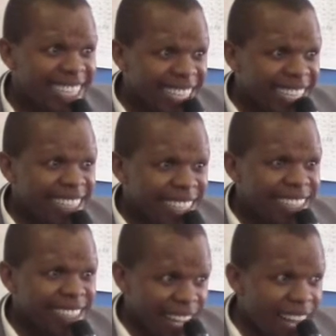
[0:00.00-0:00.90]

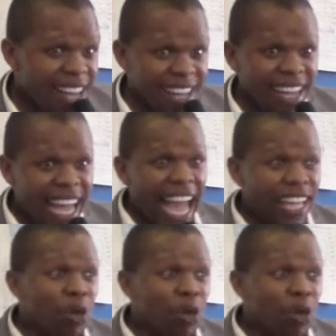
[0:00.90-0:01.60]
Yeah, I